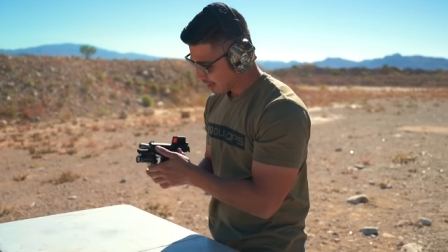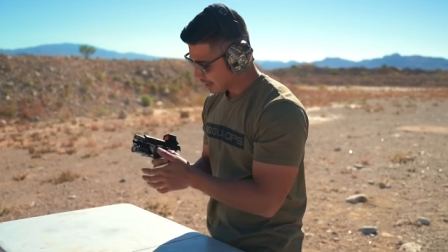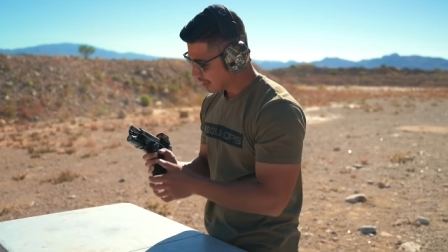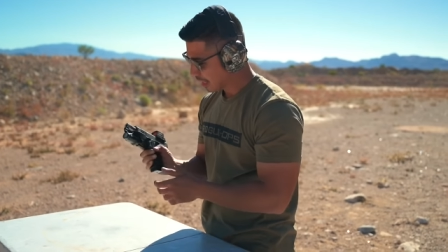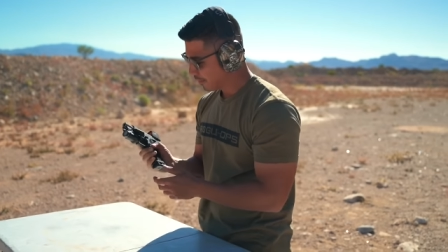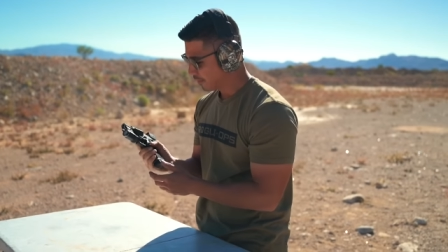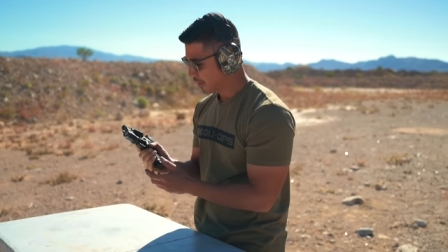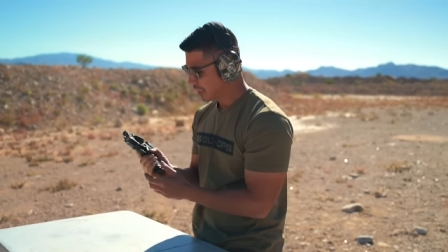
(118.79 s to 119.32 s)

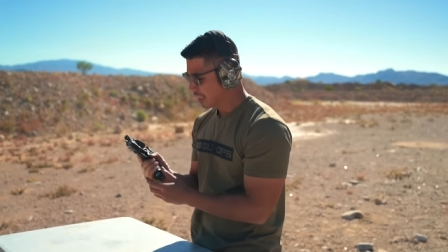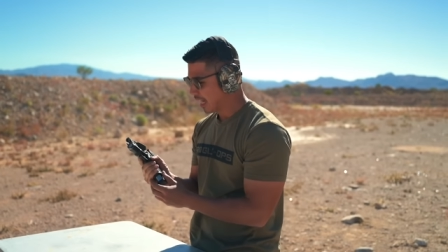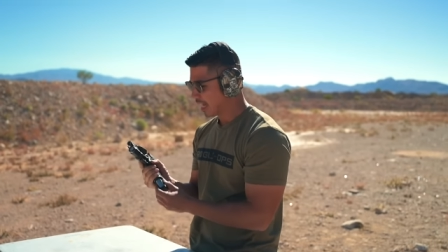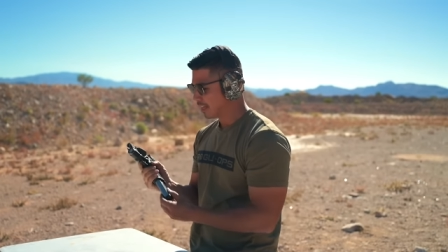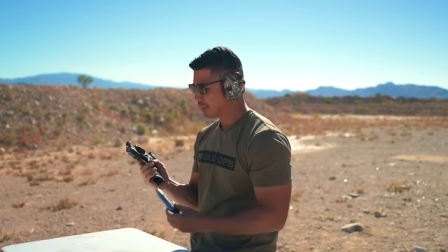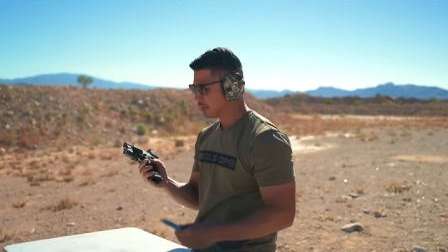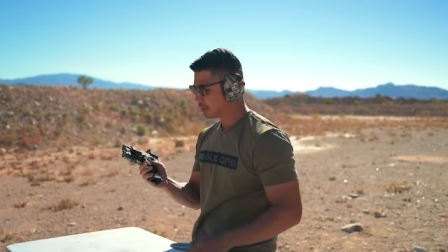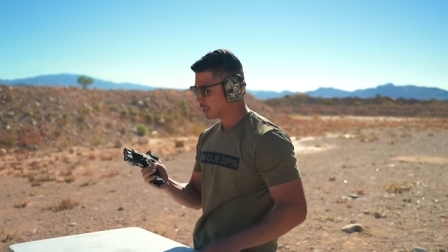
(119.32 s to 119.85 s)
Definitely
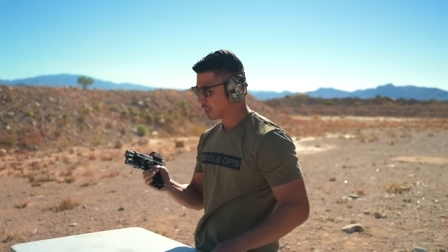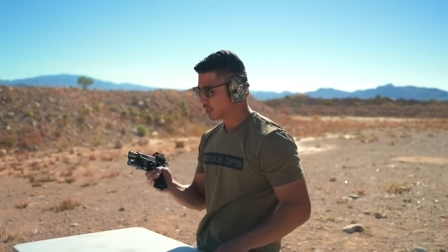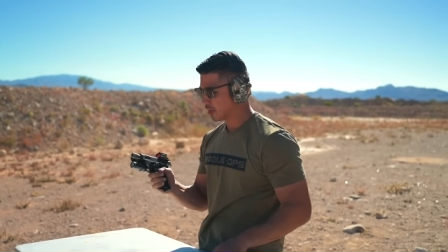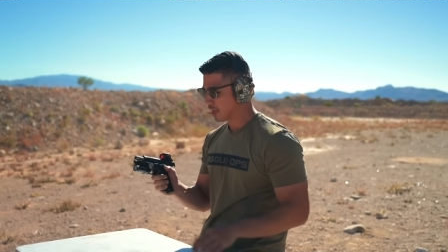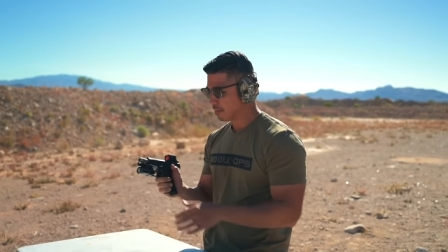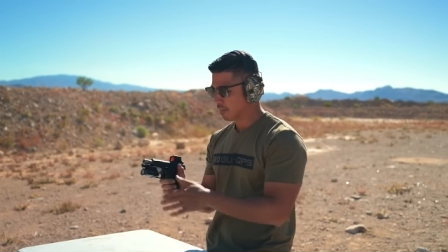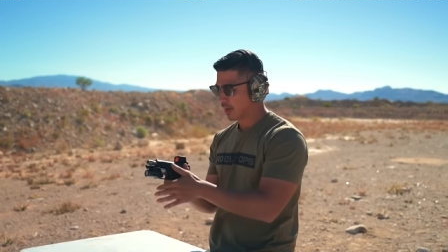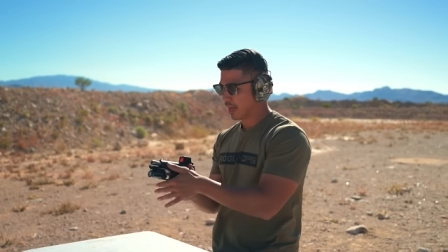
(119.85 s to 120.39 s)
not used to
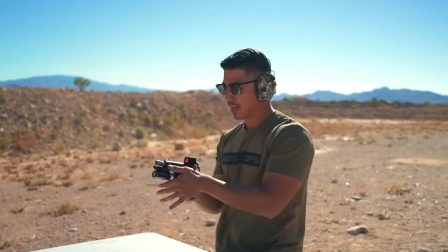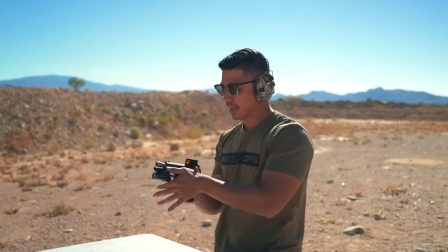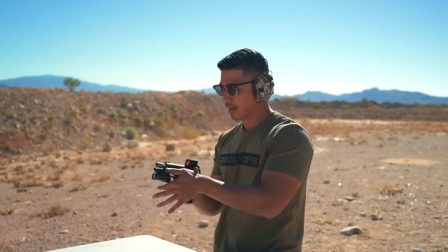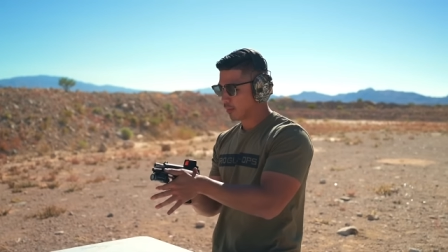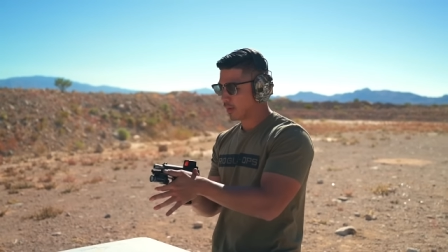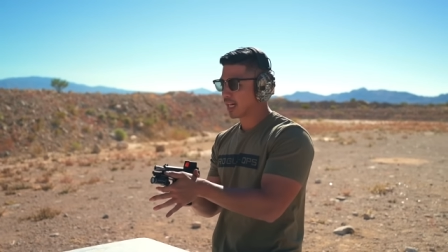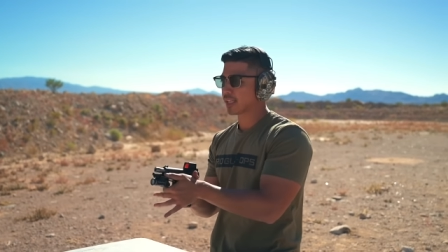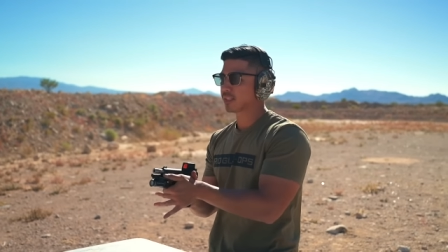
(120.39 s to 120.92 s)
it, but
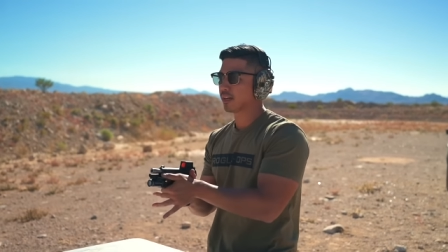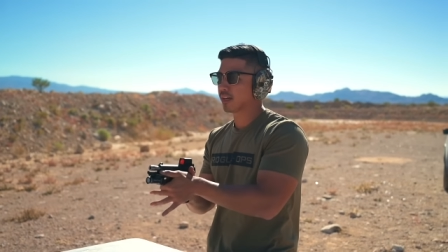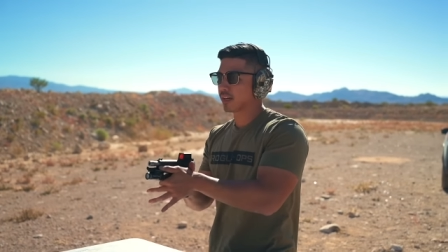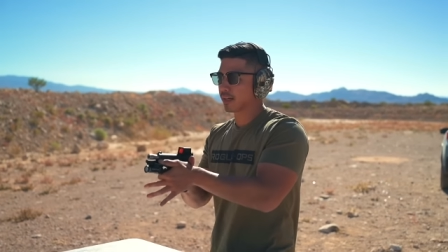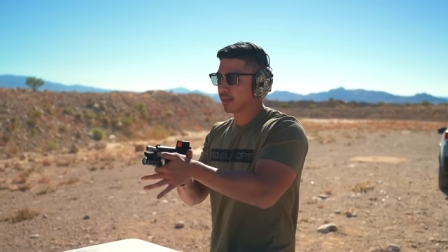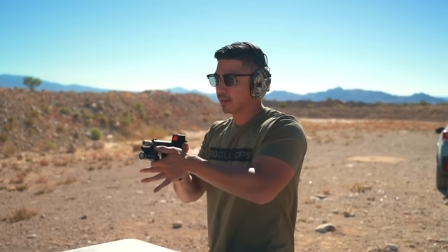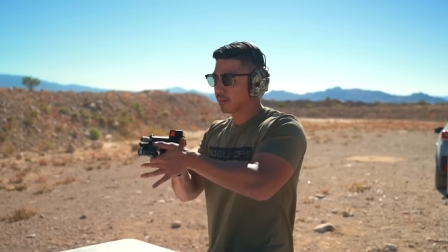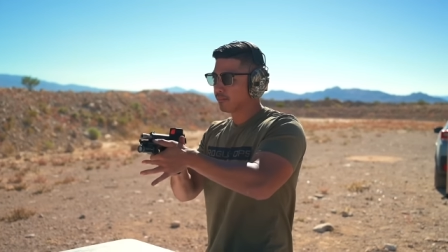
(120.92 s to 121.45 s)
when I started
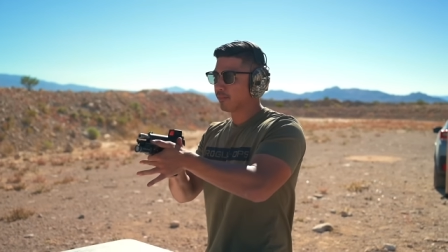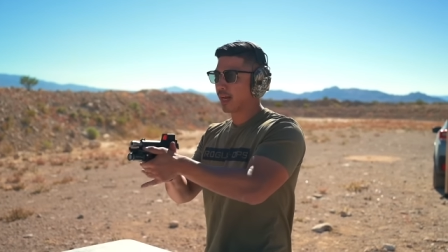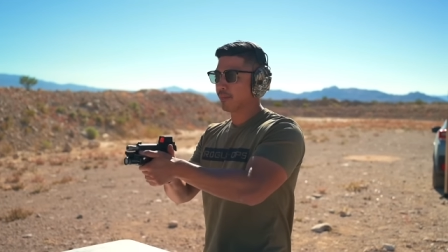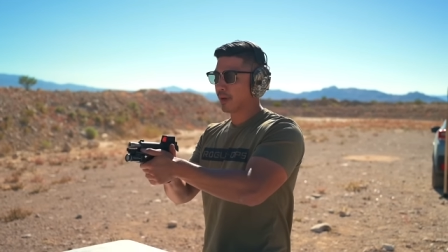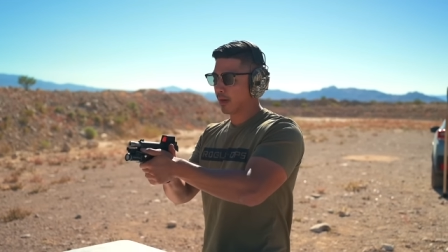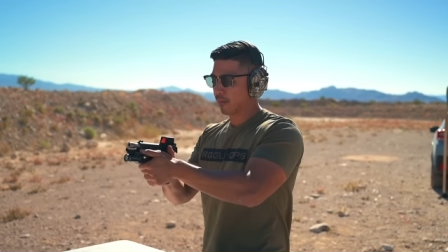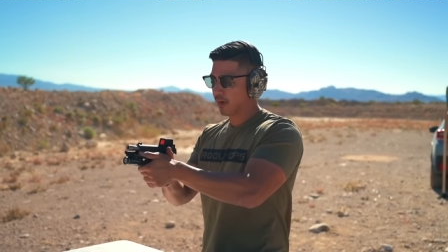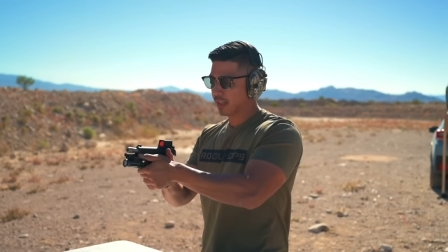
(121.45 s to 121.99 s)
to find
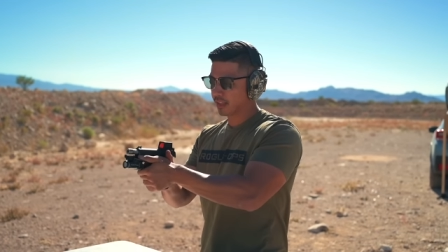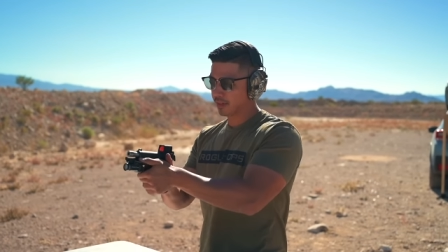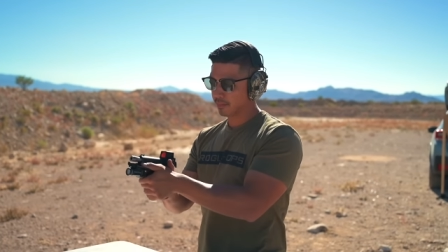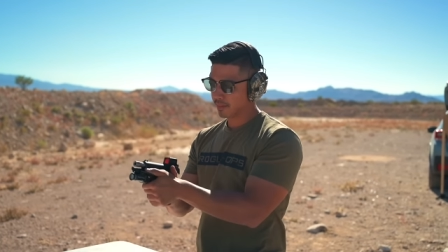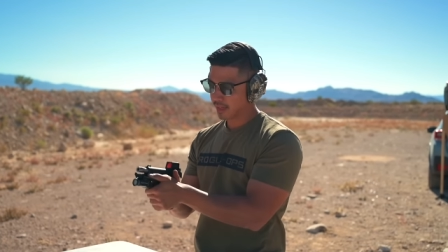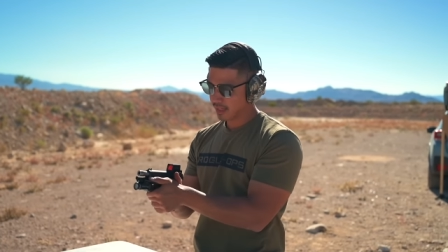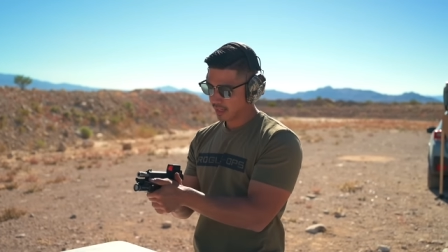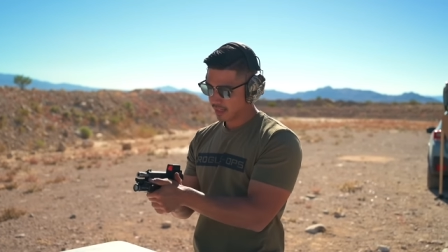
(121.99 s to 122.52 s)
my
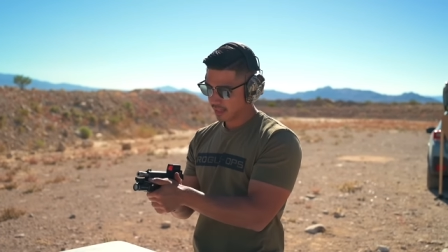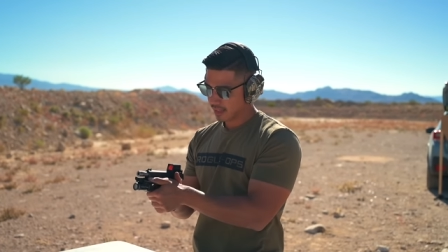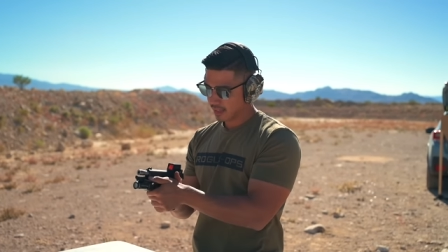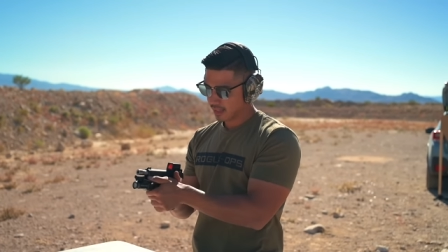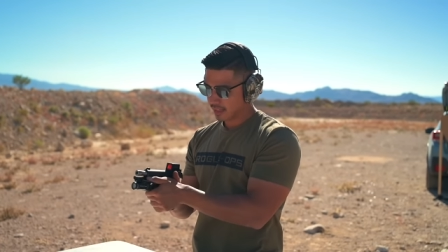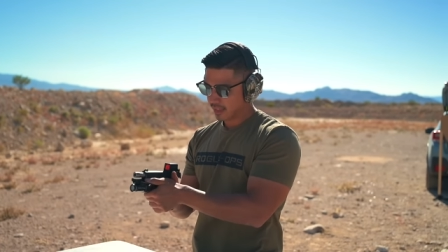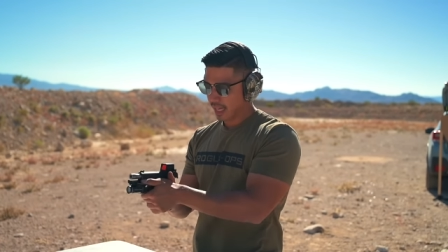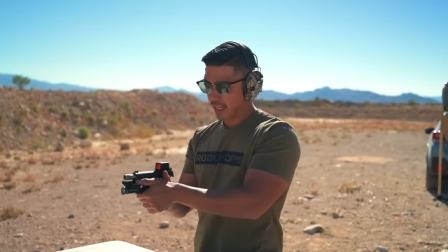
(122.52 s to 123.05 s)
rhythm,
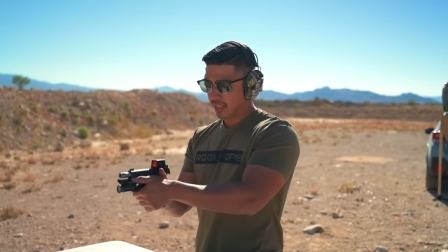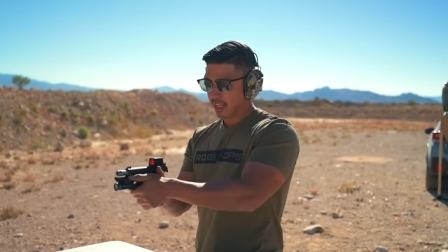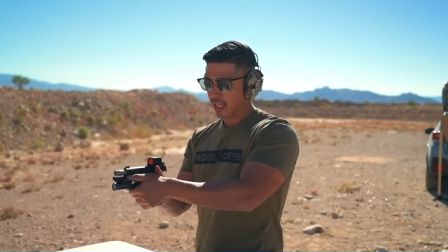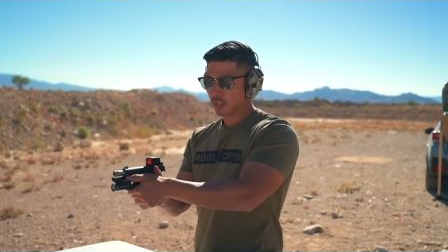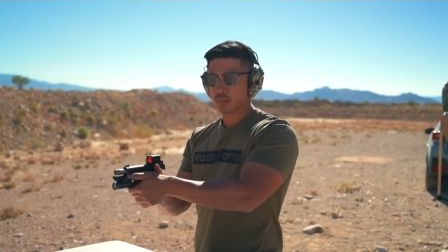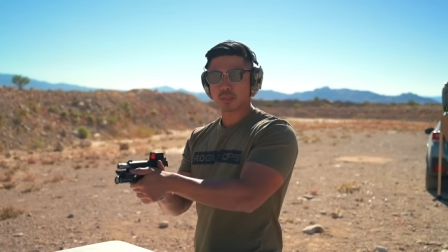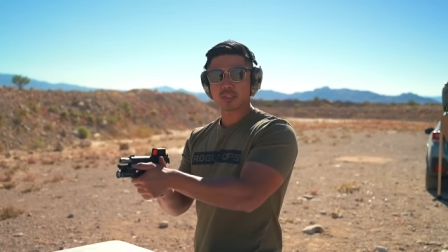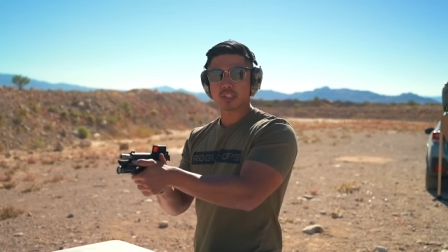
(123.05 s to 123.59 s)
that
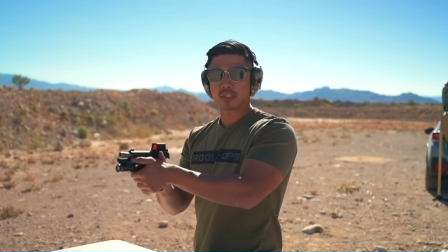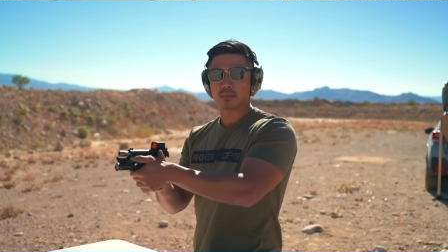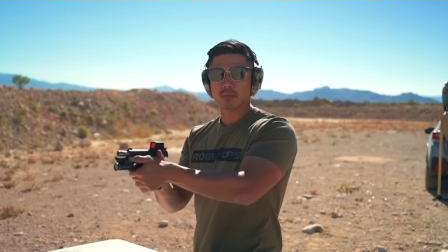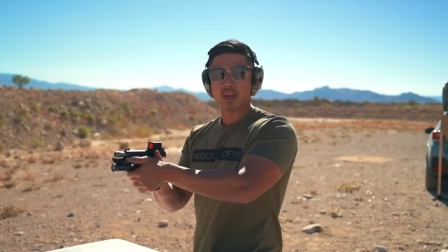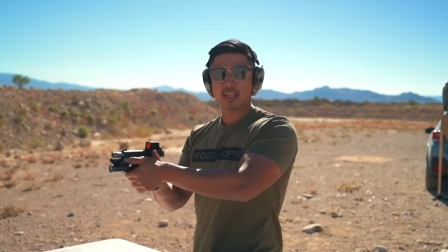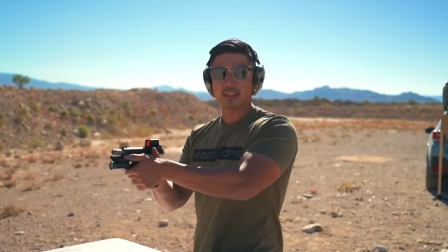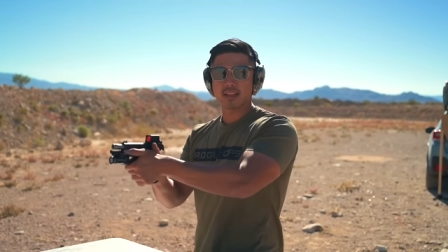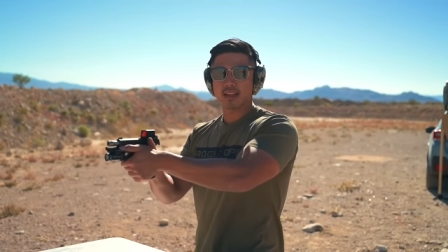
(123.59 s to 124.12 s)
ledge was just
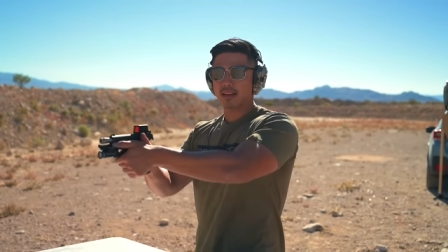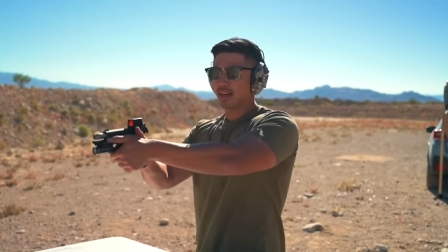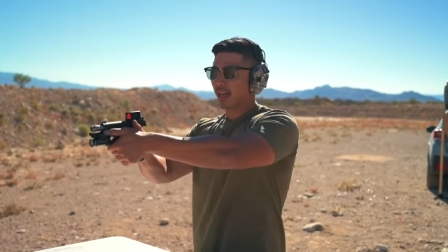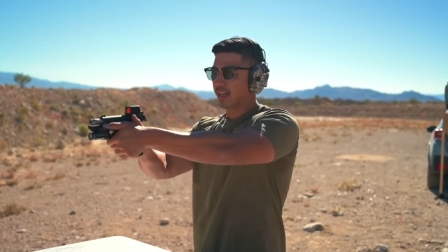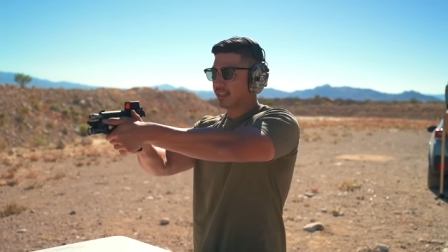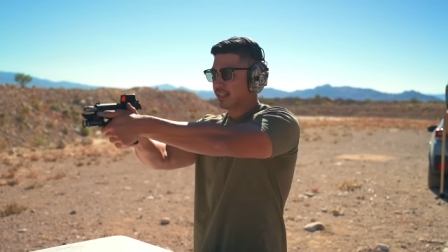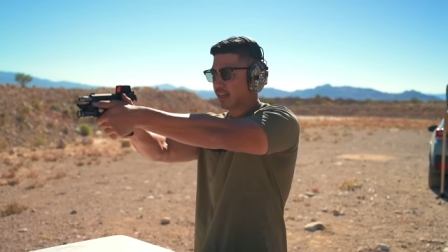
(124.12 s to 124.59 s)
right there, and I could